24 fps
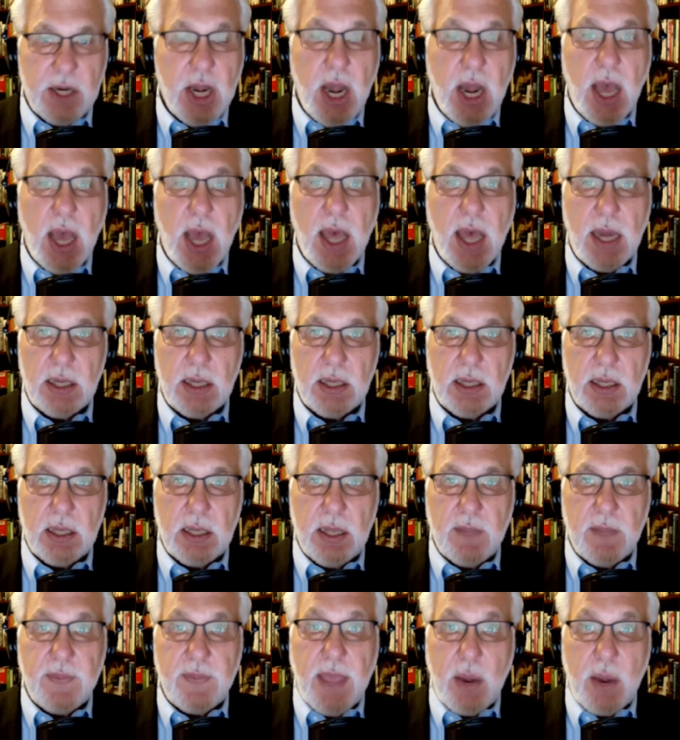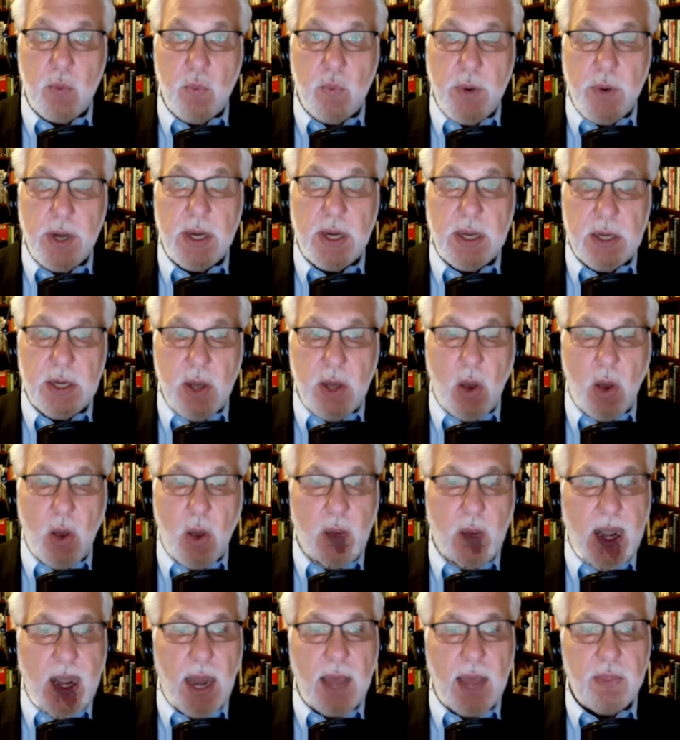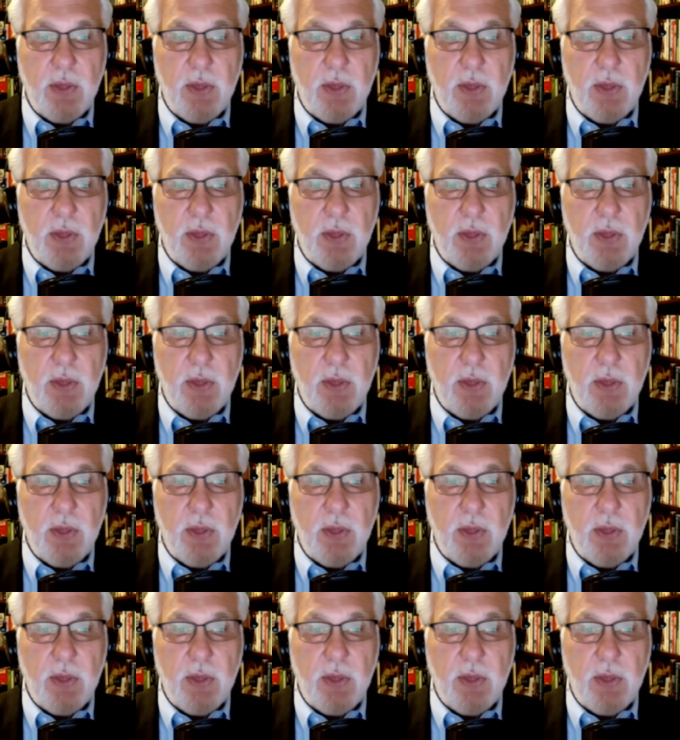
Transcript: None. They really don't. And I